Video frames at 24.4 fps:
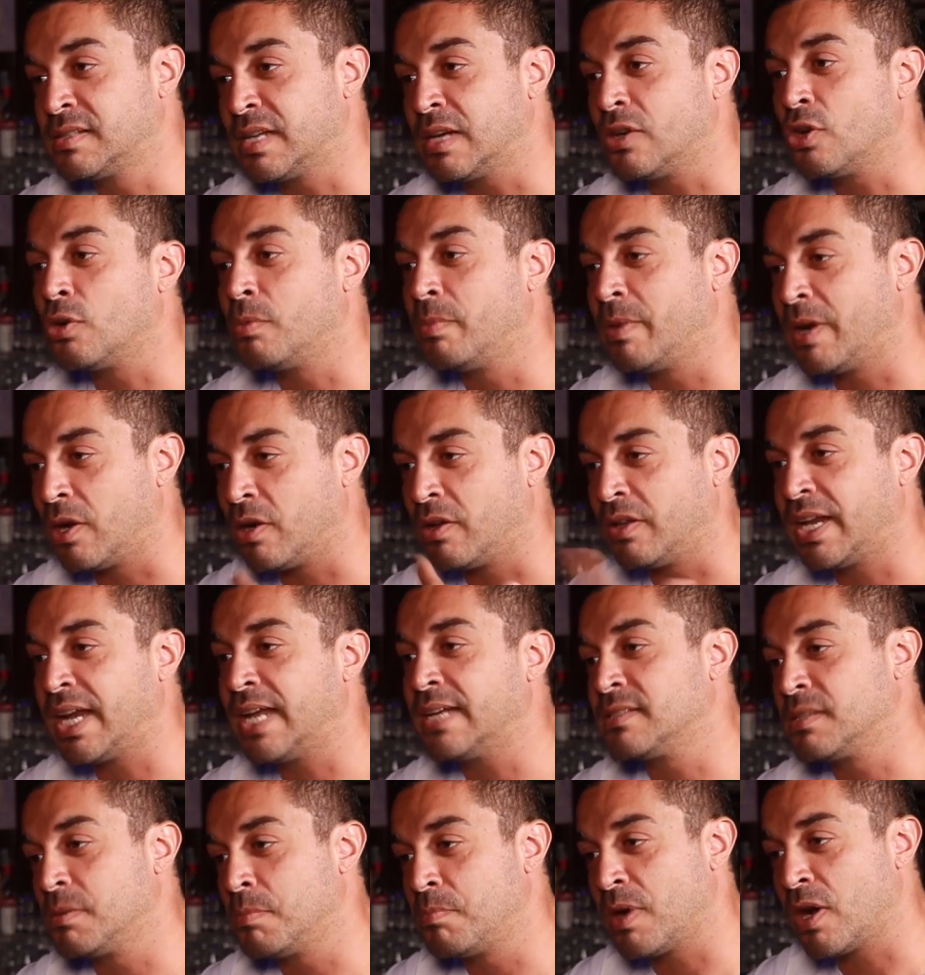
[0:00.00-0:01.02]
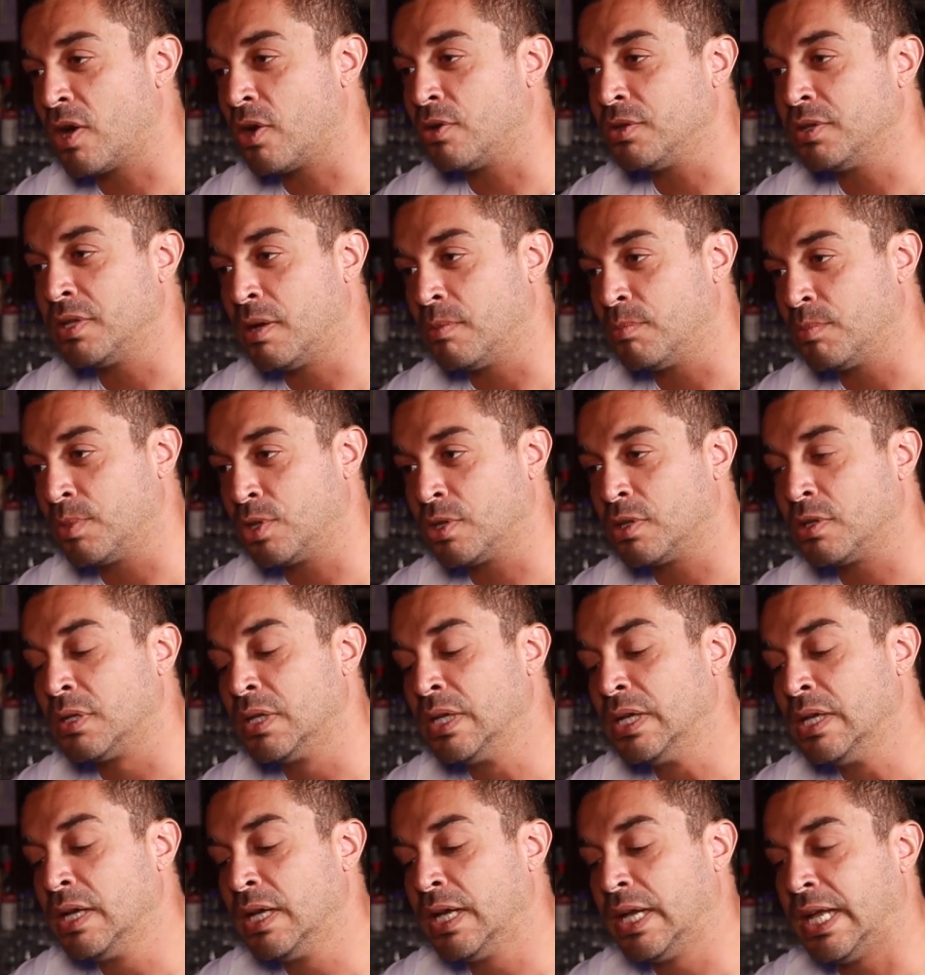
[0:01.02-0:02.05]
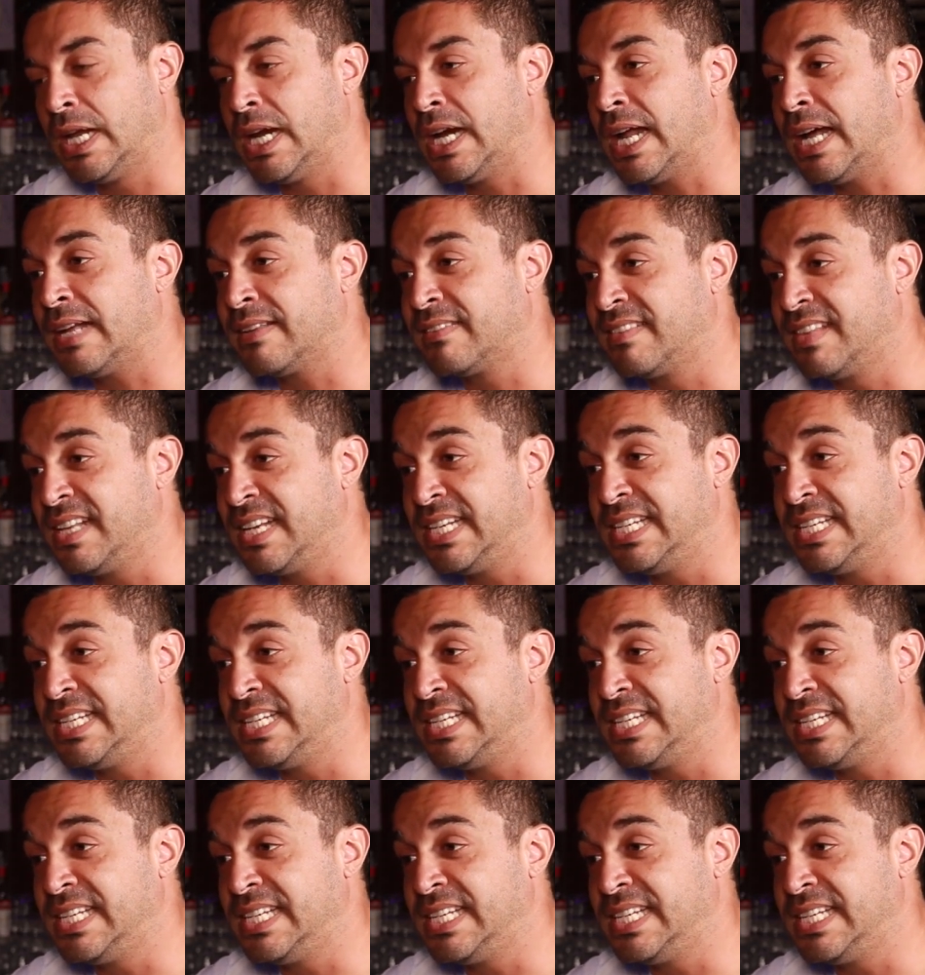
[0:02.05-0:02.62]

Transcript: single barrel, it has the barrel number, and it has the